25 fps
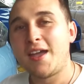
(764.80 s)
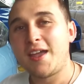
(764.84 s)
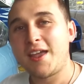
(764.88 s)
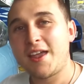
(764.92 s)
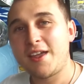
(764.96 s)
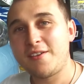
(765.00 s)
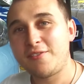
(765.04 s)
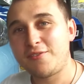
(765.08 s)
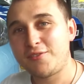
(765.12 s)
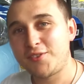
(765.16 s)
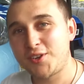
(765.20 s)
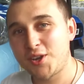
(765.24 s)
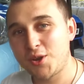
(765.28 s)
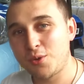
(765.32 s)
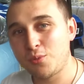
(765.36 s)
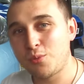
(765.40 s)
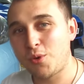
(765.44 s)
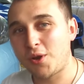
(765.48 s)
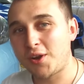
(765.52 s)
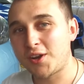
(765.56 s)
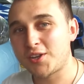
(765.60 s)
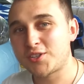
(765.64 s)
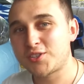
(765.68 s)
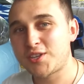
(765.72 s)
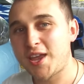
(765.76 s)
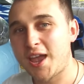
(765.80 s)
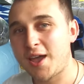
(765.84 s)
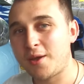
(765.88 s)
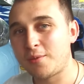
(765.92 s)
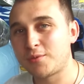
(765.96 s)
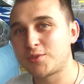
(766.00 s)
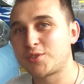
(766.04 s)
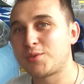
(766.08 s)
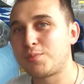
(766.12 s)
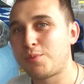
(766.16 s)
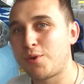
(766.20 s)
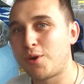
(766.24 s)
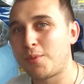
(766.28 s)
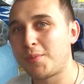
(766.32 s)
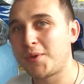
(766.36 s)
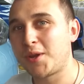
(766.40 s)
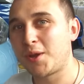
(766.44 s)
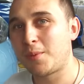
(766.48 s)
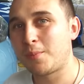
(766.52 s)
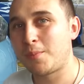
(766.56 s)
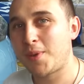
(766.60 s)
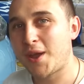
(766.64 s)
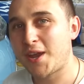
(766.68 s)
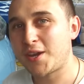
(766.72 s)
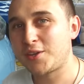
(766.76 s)
If you want to help support me
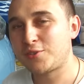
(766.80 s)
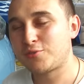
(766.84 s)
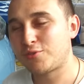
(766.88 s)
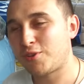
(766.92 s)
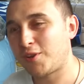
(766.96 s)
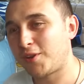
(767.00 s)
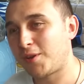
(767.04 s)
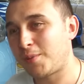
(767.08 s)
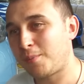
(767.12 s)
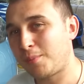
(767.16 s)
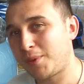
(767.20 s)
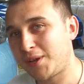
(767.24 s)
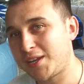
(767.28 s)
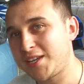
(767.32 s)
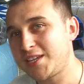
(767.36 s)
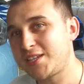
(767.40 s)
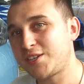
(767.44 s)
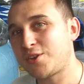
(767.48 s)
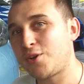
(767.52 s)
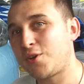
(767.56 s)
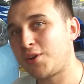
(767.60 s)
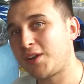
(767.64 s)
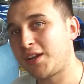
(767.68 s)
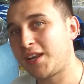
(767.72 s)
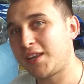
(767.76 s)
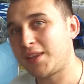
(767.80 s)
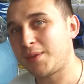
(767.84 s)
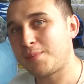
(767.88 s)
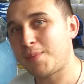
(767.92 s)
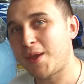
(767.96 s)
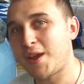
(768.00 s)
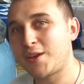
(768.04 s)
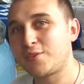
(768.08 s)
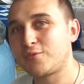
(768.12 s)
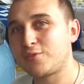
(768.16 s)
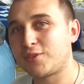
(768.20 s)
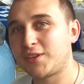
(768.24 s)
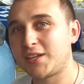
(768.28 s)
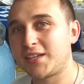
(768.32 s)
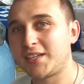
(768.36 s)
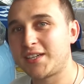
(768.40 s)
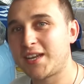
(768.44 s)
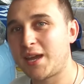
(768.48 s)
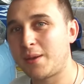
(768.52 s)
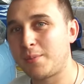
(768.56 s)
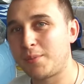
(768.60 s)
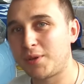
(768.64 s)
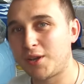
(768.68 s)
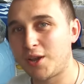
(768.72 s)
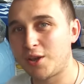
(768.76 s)
on Patreon, please go and click the Patreon link
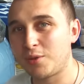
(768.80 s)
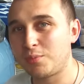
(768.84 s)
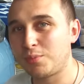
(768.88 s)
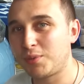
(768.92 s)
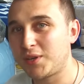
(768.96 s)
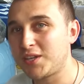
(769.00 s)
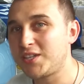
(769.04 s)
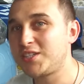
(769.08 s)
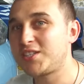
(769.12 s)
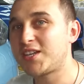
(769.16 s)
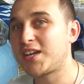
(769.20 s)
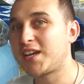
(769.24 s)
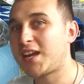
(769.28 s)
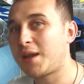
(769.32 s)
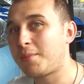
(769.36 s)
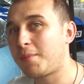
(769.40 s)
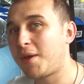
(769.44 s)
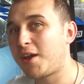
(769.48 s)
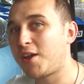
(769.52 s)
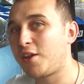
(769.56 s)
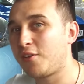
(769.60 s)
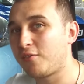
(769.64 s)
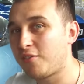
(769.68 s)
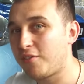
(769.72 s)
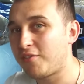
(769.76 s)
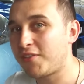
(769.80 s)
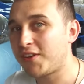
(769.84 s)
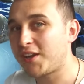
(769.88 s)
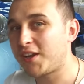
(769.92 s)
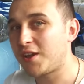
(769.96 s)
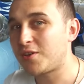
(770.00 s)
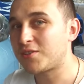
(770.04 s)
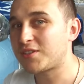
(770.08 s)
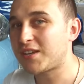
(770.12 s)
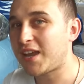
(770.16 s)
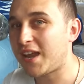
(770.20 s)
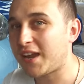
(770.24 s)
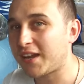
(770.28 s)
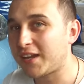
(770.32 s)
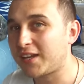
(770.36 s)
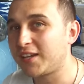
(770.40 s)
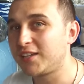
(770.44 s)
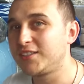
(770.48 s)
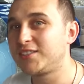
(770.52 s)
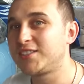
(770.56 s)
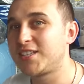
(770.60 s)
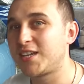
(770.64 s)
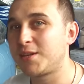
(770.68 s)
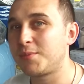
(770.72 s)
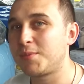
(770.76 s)
down below. Please check out my other videos and
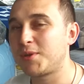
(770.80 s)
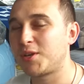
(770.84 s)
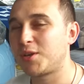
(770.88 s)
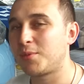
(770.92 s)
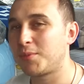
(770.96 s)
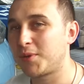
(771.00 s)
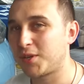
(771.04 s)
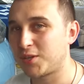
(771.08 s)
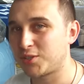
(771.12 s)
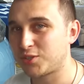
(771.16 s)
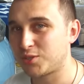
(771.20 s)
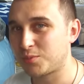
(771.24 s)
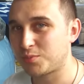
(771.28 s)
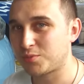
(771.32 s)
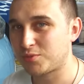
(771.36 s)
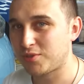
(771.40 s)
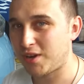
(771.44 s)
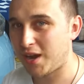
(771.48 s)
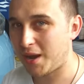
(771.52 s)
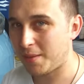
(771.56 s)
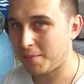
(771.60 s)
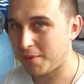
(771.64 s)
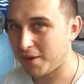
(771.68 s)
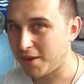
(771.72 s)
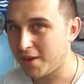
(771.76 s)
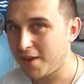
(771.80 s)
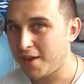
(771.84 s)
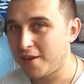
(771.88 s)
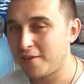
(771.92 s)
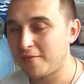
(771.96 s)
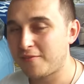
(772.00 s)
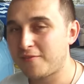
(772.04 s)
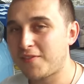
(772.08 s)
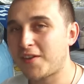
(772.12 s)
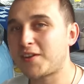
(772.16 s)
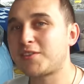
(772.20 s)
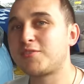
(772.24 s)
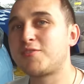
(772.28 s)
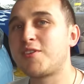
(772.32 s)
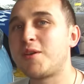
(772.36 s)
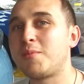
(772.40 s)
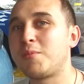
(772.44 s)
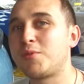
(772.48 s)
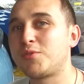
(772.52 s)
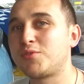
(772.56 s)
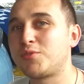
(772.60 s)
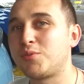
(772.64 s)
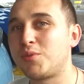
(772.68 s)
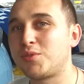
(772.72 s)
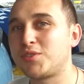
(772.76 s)
consider becoming a subscriber. Thanks very
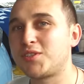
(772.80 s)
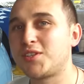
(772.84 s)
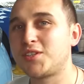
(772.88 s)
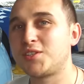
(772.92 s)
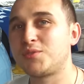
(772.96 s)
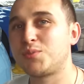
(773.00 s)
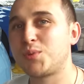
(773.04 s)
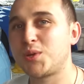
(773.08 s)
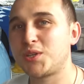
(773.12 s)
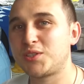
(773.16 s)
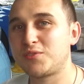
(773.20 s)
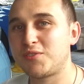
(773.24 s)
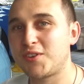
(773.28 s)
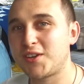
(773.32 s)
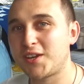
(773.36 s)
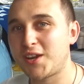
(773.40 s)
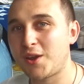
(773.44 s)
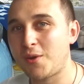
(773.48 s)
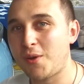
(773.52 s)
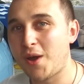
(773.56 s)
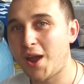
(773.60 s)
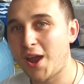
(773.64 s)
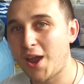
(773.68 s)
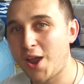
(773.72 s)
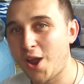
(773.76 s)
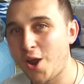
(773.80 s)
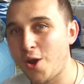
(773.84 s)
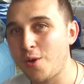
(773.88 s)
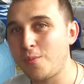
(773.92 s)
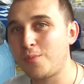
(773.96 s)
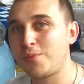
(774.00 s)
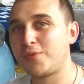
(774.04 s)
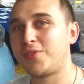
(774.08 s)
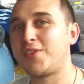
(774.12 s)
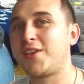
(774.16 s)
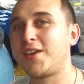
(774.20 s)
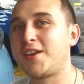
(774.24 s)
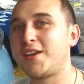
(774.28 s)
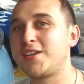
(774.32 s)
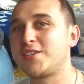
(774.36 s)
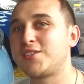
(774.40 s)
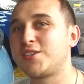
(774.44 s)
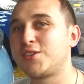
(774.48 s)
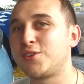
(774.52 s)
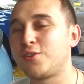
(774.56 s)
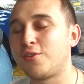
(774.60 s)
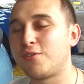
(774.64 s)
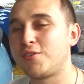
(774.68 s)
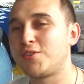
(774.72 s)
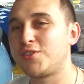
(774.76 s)
much for watching this week's video. I hope that it's
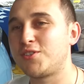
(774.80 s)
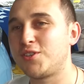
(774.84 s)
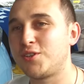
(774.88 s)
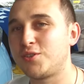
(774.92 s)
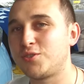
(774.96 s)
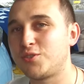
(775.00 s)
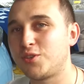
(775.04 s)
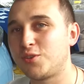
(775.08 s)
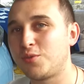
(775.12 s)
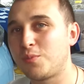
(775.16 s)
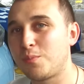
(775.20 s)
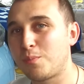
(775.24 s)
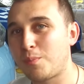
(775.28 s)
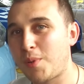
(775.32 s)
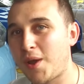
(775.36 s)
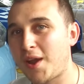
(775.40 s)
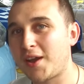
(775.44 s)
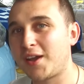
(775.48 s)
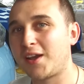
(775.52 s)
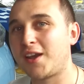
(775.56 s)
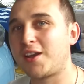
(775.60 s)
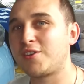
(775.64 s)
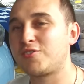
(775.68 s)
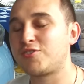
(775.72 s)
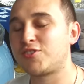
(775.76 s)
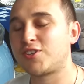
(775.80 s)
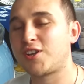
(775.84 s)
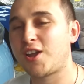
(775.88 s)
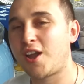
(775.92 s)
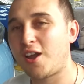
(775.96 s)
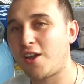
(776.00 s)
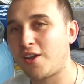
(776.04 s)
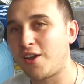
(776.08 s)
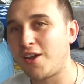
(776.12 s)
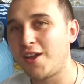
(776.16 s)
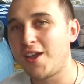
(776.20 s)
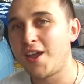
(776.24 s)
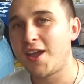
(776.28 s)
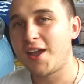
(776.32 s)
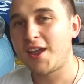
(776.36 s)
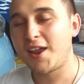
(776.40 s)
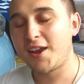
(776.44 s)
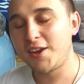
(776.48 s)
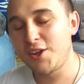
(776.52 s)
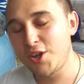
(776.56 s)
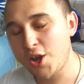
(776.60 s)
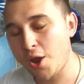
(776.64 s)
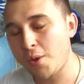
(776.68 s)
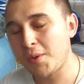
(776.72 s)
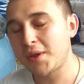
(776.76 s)
encouraged you to buy an electric car,
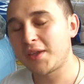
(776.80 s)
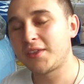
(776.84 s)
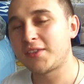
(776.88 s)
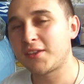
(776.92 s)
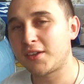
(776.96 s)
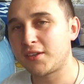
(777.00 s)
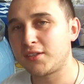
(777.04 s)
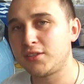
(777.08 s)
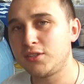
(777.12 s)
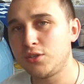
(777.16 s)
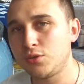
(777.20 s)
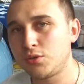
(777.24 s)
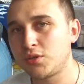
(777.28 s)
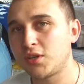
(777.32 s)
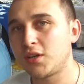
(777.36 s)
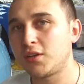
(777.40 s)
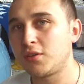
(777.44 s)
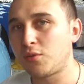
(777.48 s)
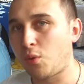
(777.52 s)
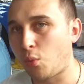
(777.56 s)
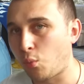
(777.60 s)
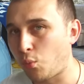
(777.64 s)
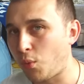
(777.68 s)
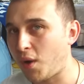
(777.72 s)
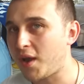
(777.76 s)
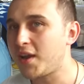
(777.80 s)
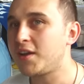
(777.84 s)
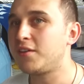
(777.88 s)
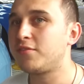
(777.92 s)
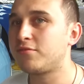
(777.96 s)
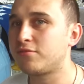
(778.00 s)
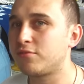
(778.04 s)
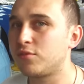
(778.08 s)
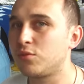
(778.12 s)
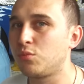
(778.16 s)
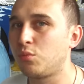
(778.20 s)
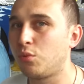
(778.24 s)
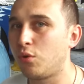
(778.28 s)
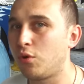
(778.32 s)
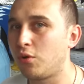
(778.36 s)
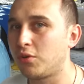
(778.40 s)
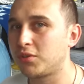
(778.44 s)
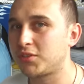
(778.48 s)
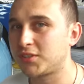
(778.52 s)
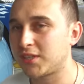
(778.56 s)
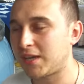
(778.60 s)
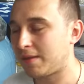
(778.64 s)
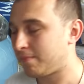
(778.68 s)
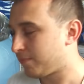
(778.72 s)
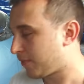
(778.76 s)
knowing that you can wade through
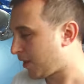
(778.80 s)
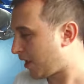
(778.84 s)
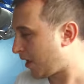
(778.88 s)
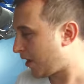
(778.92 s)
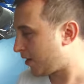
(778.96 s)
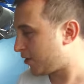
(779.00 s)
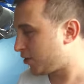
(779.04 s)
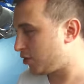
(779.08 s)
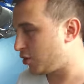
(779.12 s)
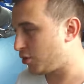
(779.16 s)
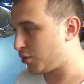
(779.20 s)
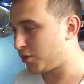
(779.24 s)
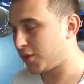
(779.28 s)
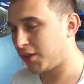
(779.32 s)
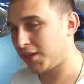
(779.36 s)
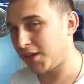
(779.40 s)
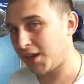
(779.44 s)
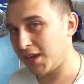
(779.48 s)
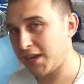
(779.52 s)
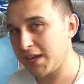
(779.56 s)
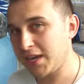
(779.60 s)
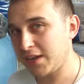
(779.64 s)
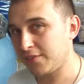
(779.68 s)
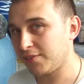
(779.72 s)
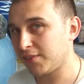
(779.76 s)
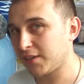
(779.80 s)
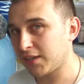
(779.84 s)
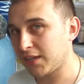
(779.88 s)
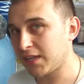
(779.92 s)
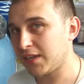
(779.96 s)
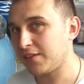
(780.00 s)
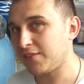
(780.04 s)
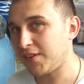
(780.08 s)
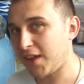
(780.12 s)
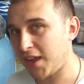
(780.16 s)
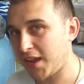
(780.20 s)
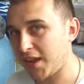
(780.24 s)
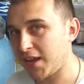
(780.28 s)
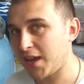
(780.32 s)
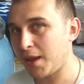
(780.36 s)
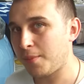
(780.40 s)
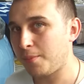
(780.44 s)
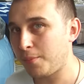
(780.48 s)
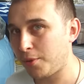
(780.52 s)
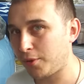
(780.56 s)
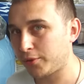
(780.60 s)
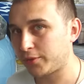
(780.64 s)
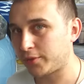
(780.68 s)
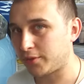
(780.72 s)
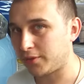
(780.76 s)
water, you can even leave it in a
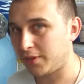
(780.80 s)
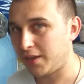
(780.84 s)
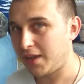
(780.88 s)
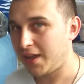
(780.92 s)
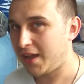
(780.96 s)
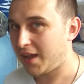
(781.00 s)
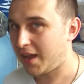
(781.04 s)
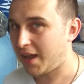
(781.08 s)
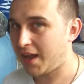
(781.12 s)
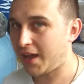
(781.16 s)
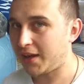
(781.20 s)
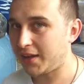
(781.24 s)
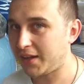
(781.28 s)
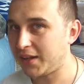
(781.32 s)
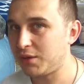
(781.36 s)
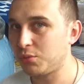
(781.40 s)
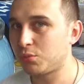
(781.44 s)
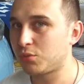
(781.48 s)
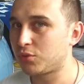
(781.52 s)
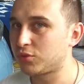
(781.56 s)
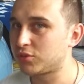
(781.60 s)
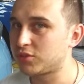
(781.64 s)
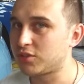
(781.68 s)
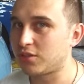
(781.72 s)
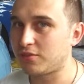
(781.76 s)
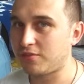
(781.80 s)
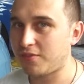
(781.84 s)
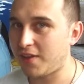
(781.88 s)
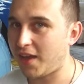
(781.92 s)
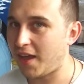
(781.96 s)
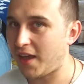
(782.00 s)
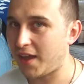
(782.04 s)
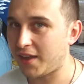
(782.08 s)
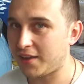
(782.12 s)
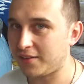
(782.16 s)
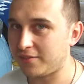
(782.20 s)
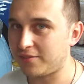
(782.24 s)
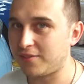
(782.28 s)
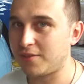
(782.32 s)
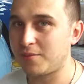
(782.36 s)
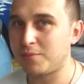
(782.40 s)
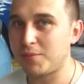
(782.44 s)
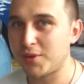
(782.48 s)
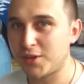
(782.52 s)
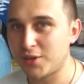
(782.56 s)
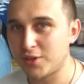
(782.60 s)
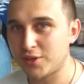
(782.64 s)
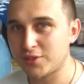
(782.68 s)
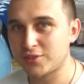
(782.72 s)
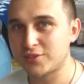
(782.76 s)
puddle, and it will survive
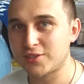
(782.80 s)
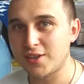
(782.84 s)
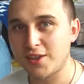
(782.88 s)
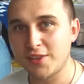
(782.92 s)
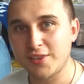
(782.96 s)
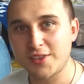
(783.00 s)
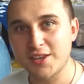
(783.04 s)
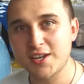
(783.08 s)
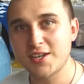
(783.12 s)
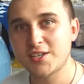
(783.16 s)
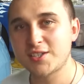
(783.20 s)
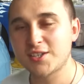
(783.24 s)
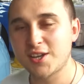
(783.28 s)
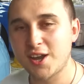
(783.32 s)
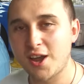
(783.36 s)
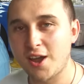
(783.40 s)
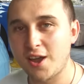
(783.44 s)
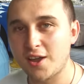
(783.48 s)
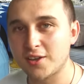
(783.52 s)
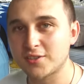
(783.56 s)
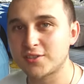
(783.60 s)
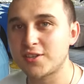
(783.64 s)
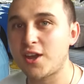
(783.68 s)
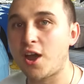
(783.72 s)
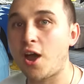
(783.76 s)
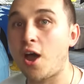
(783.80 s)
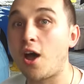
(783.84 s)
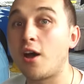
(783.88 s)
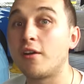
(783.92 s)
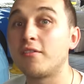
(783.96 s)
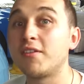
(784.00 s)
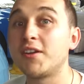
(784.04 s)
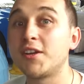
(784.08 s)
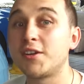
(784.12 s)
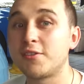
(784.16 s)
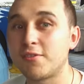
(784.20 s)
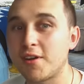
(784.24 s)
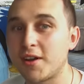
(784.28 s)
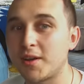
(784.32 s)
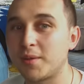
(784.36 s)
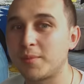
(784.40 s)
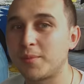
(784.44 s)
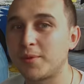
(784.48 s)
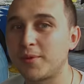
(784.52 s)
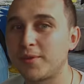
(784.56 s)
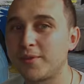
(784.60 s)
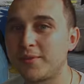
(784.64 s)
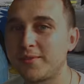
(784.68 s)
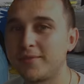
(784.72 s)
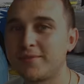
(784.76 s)
because these cars are
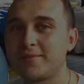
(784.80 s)
incredible.